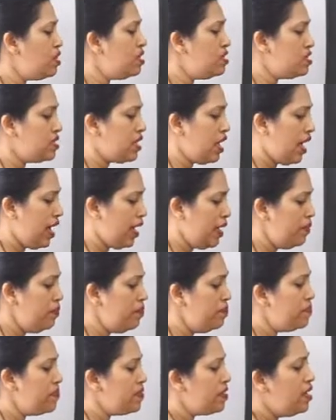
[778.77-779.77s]
the
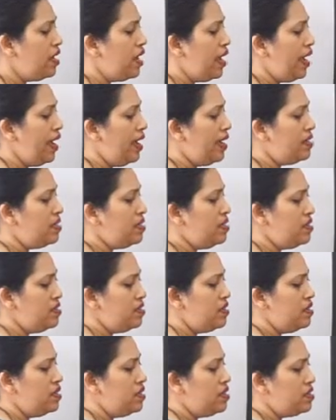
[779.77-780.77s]
time,
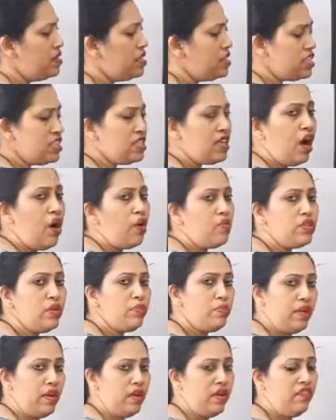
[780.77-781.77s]
and this is how
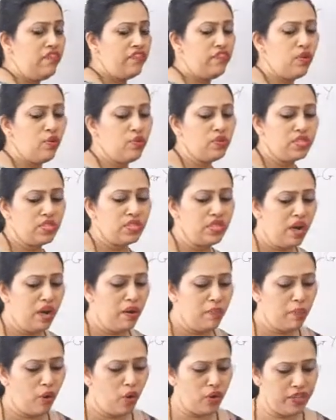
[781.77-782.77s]
the blood flows in
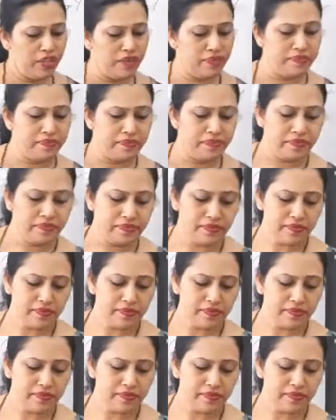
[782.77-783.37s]
our body.